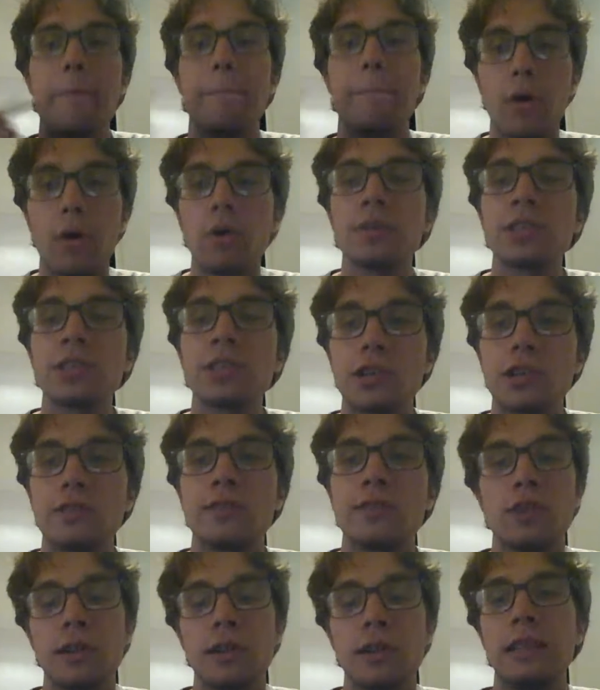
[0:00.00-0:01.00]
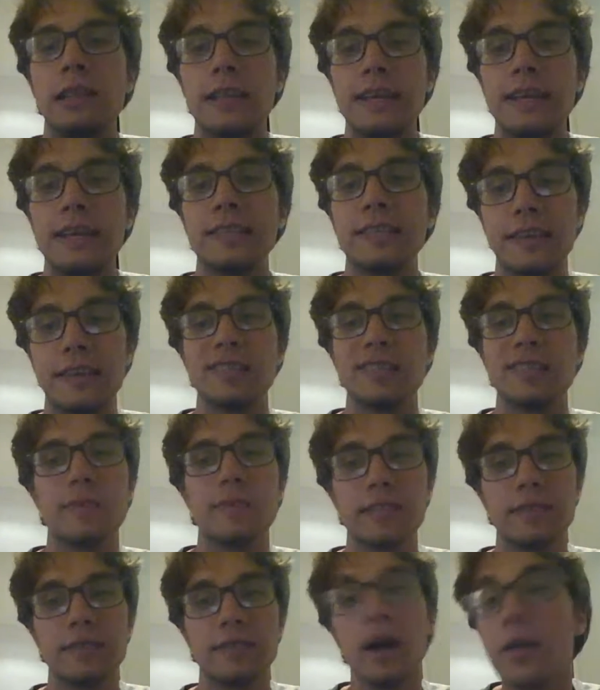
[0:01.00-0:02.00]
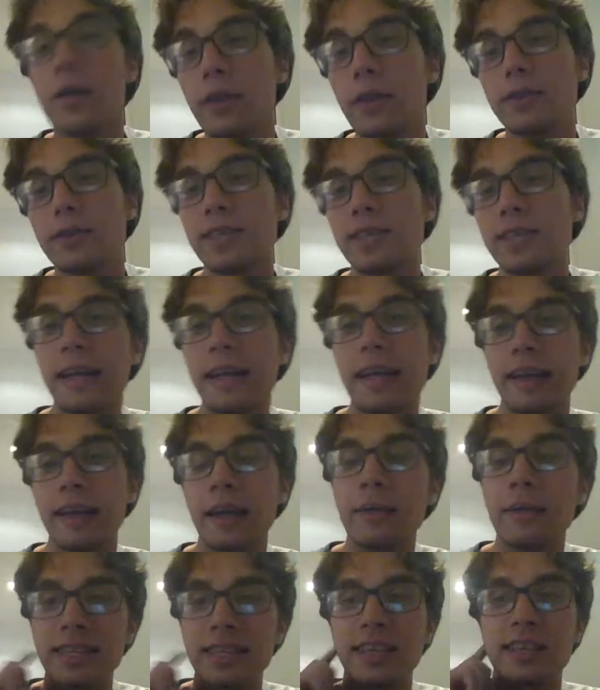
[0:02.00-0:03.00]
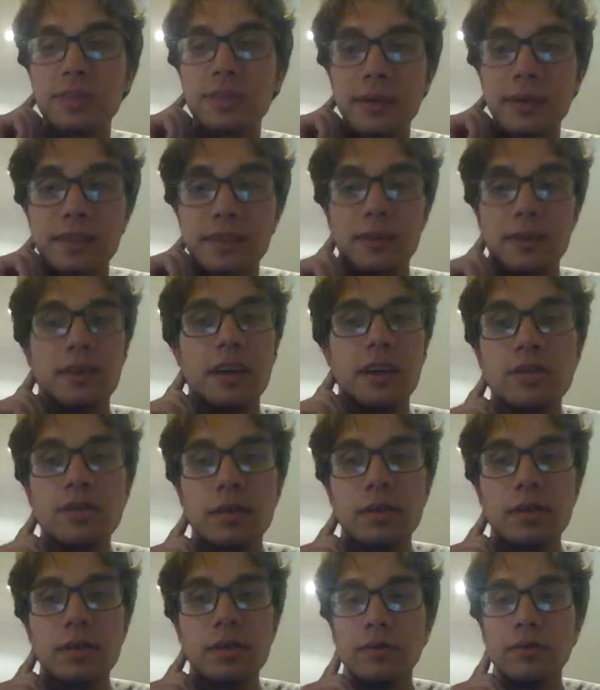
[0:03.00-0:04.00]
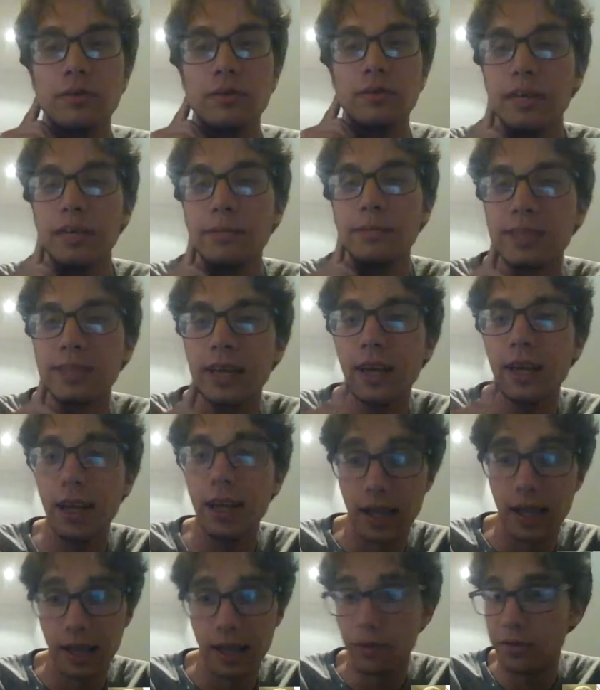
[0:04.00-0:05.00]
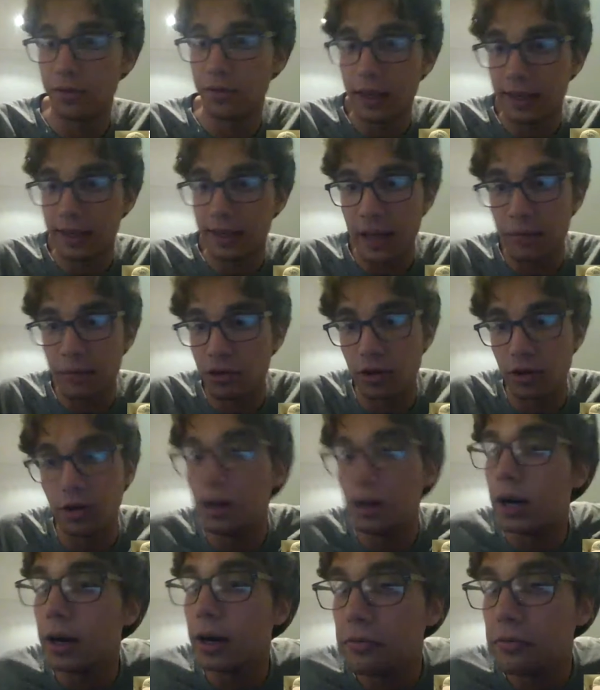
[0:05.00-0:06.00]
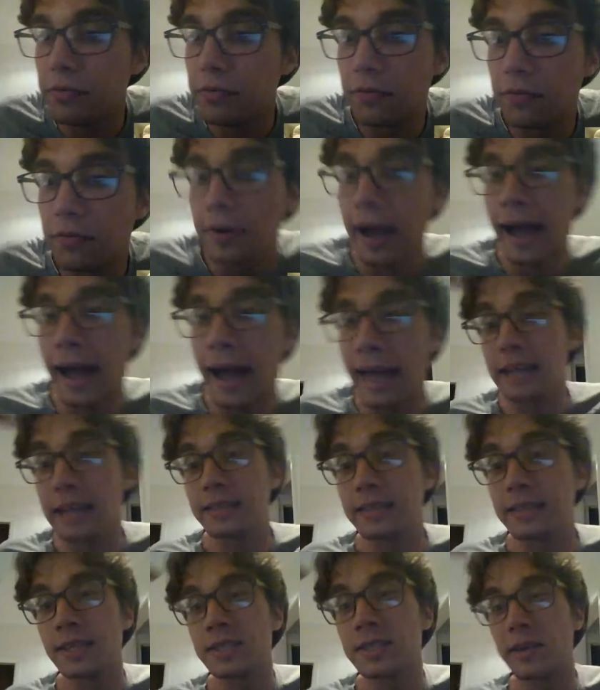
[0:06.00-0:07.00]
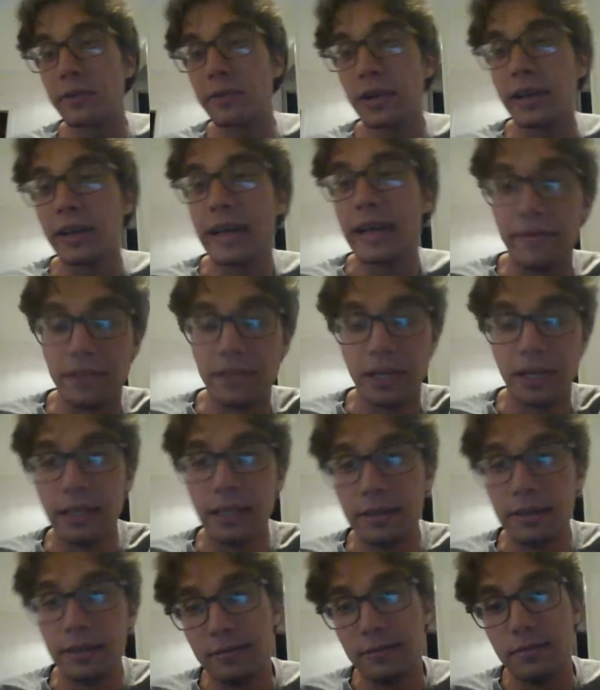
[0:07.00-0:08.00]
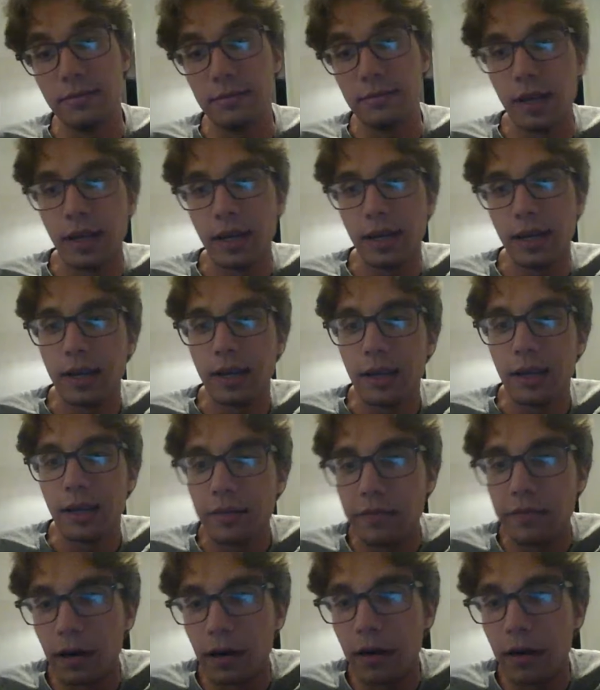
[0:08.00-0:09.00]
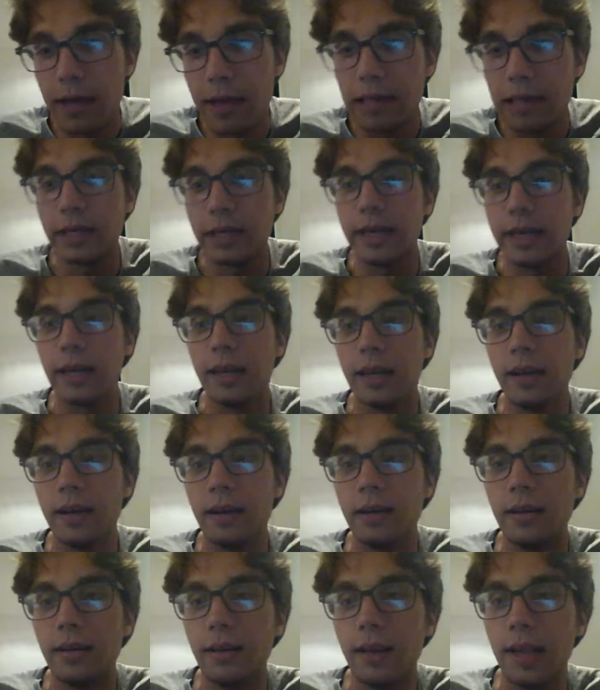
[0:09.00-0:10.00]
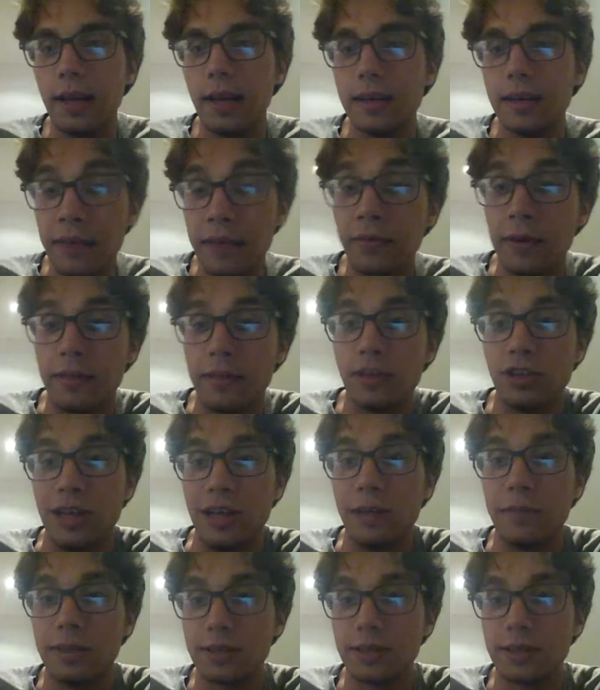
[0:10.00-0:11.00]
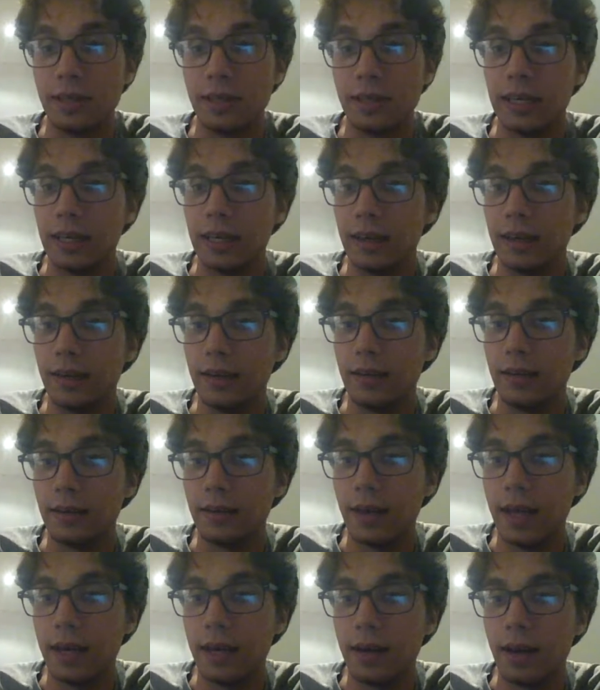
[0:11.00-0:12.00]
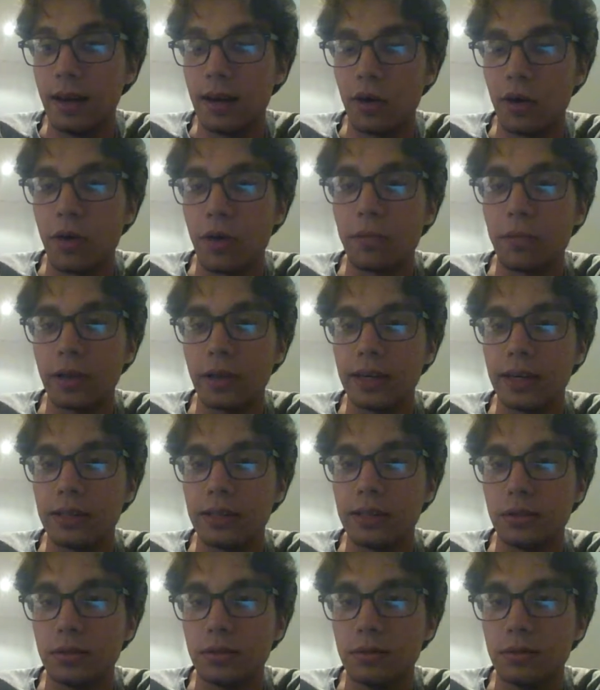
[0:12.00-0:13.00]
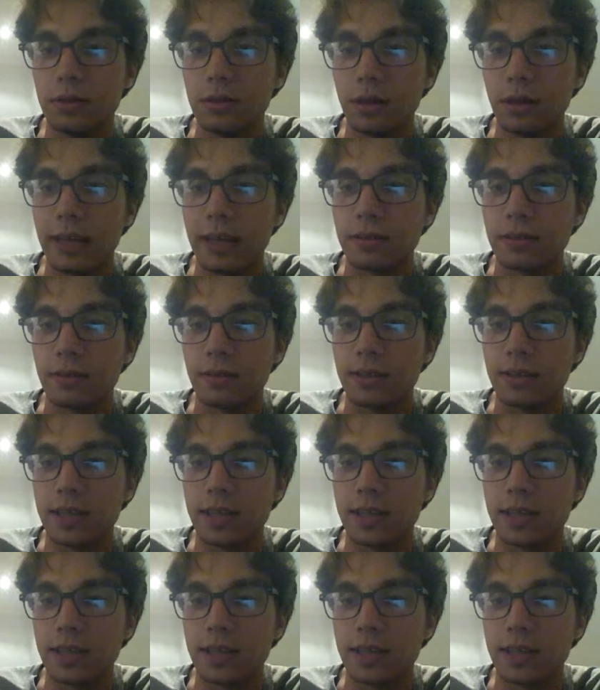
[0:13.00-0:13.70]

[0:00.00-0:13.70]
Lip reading: certain leagues at the expense of others, and it comes at the expense of the Dutch league, whose teams, with the exception of Ajax this year, really have done fair to middling, and definitely in the Champions League and in Europa League to a lesser extent.